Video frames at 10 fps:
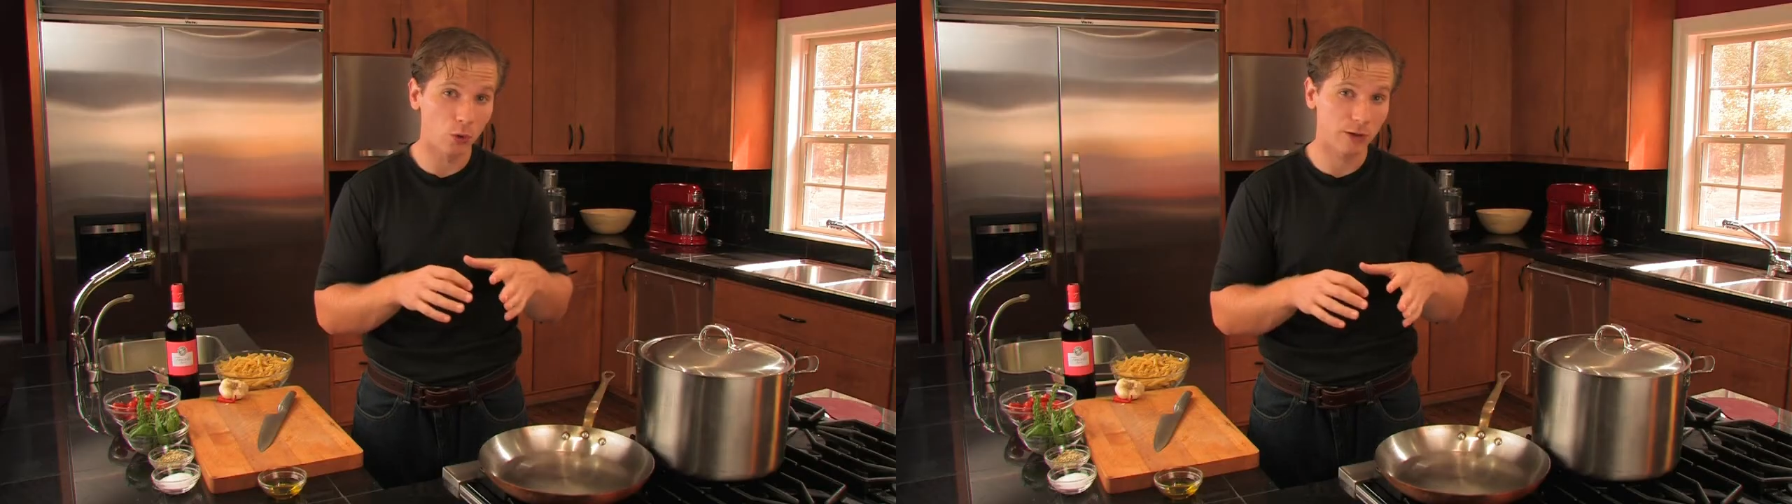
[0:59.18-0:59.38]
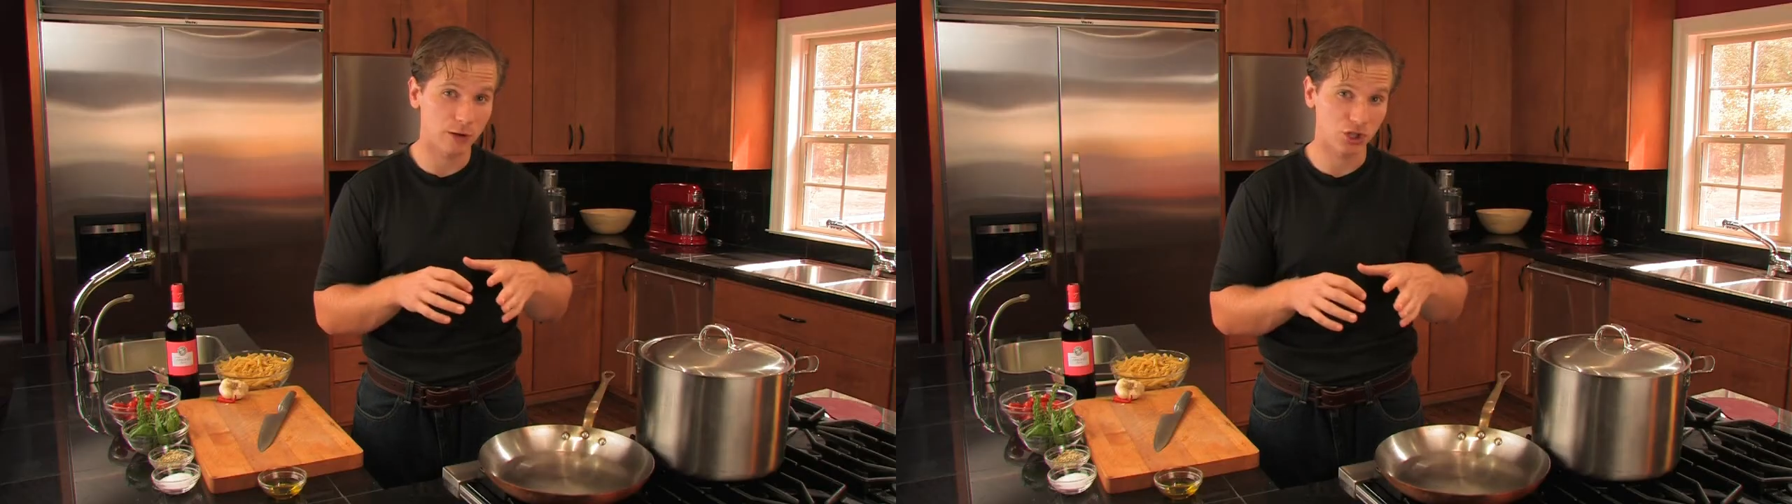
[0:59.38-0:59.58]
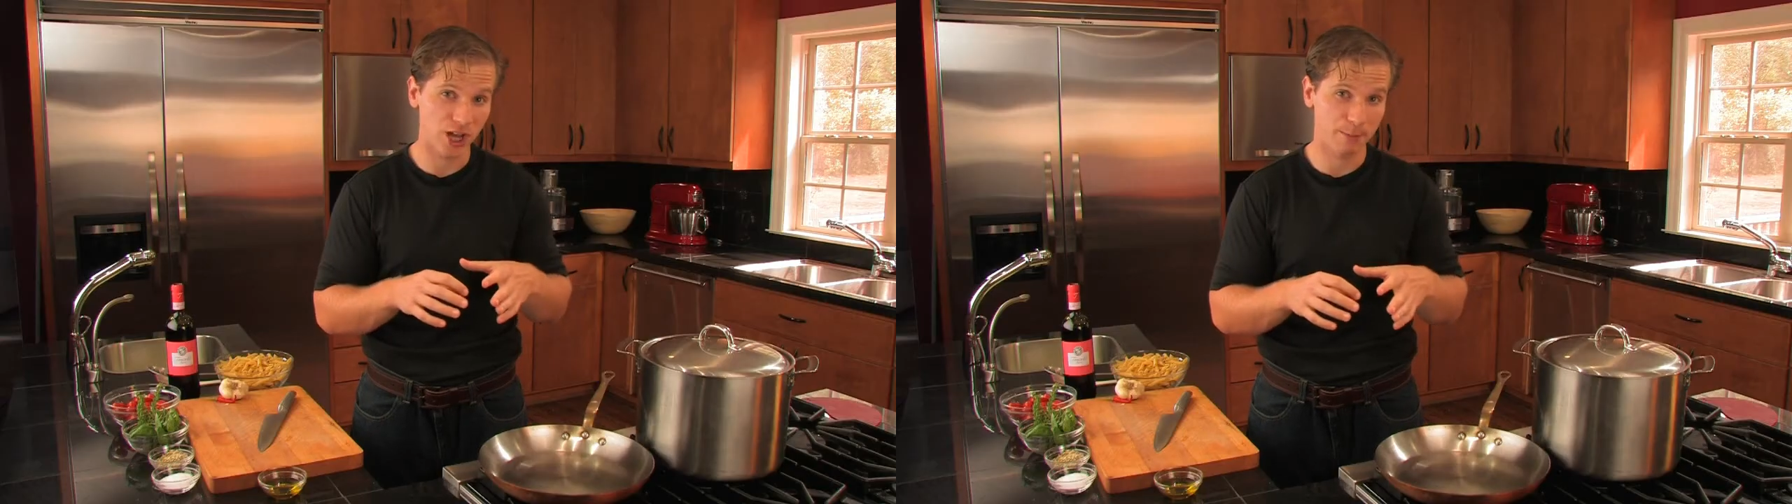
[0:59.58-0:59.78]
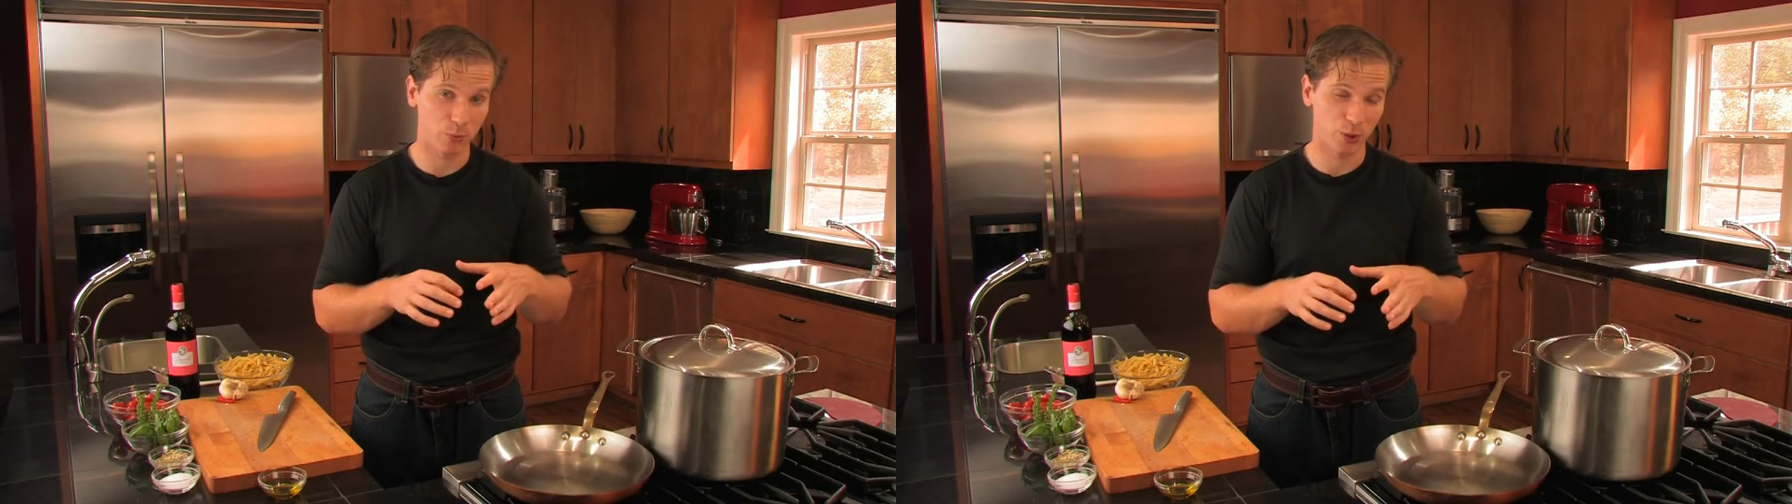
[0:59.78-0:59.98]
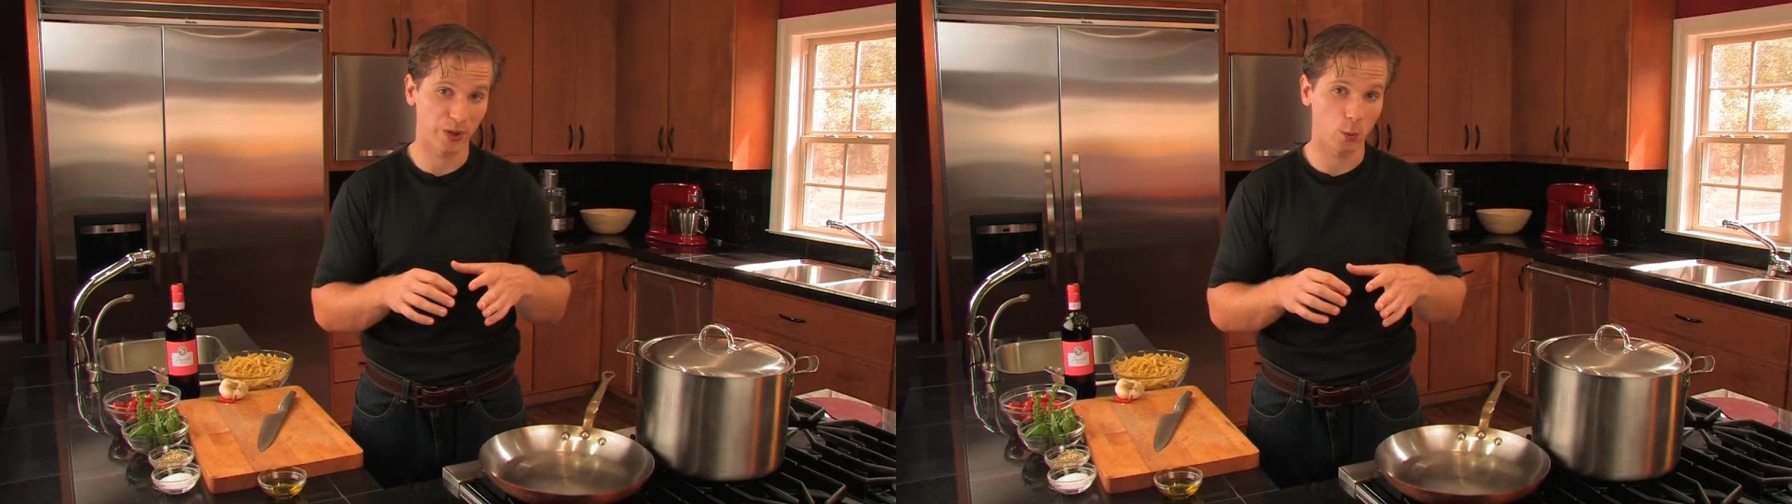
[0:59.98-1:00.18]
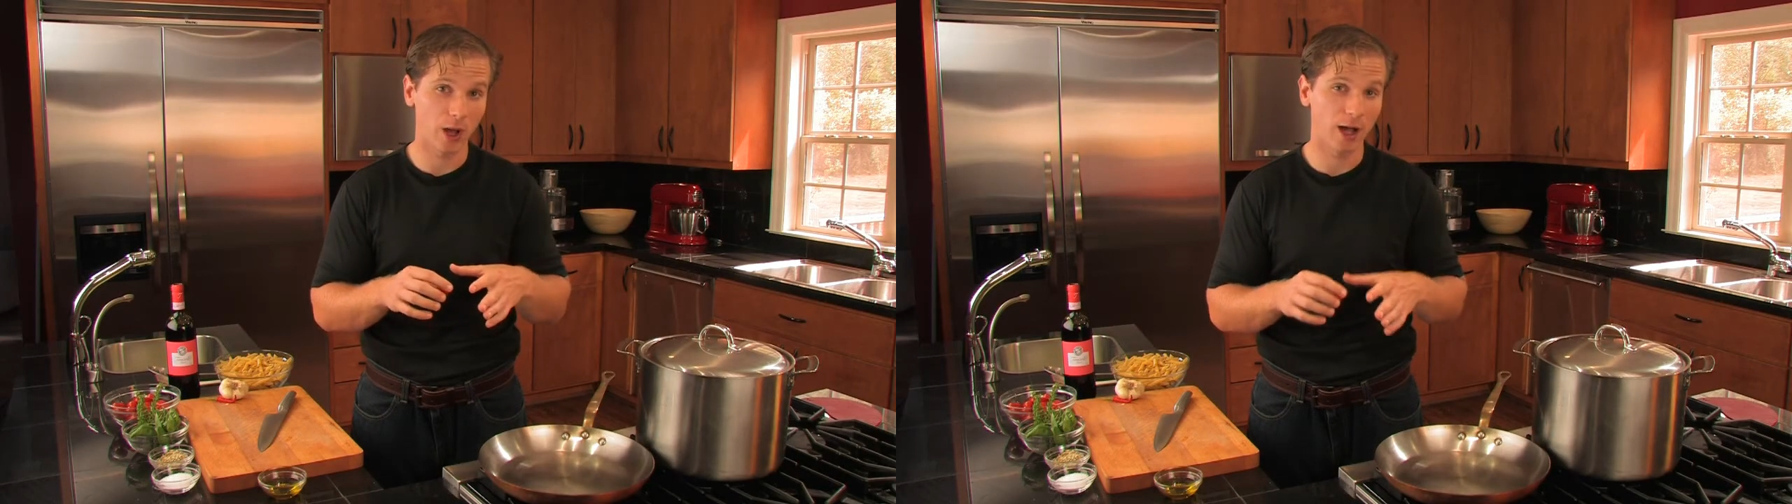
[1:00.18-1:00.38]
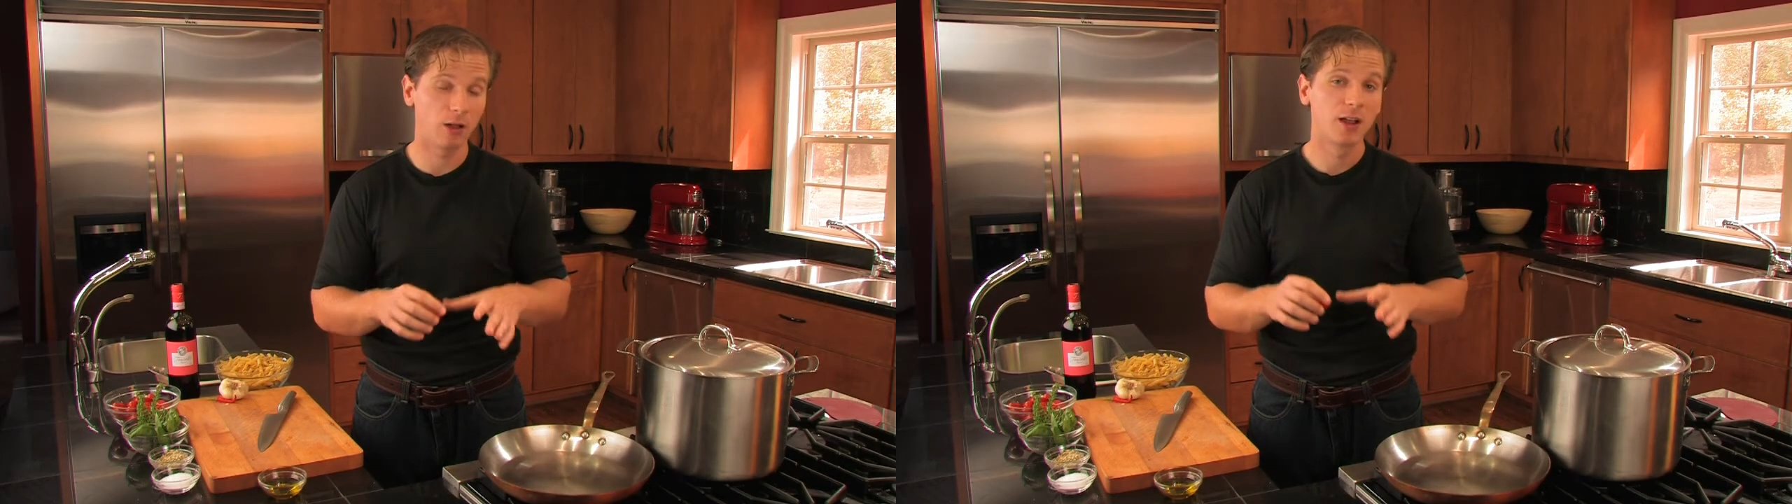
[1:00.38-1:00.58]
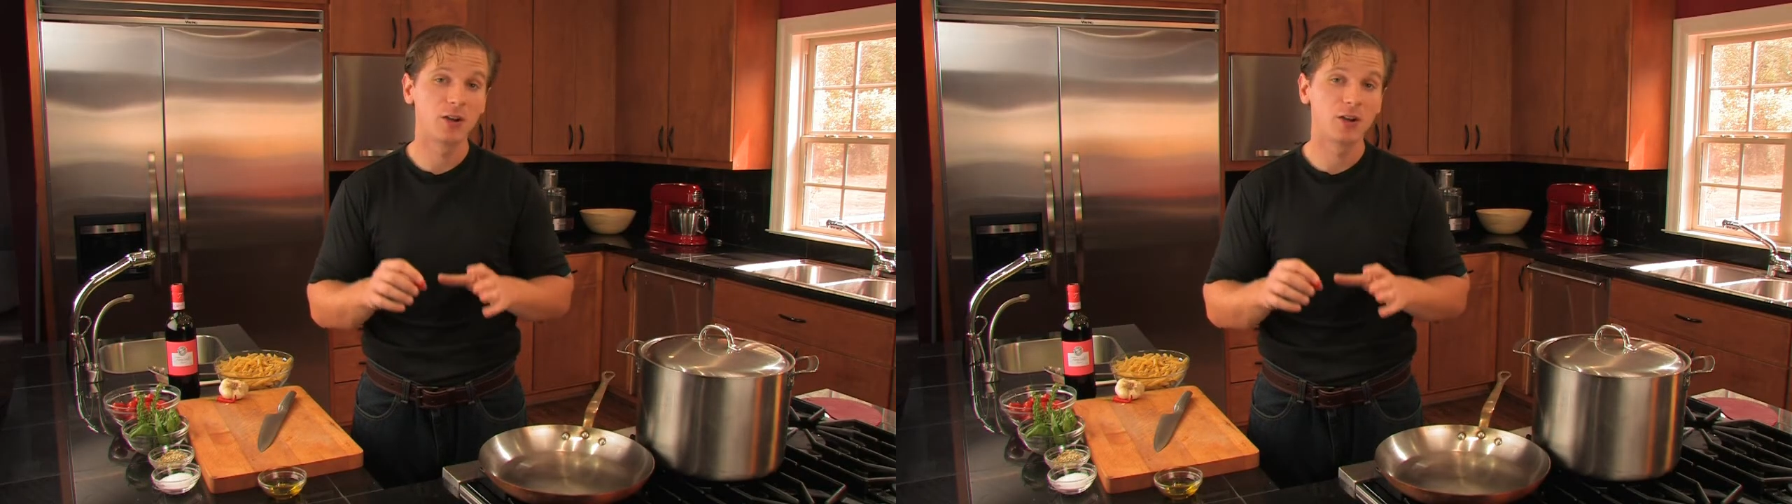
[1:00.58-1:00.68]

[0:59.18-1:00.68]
their shape really well.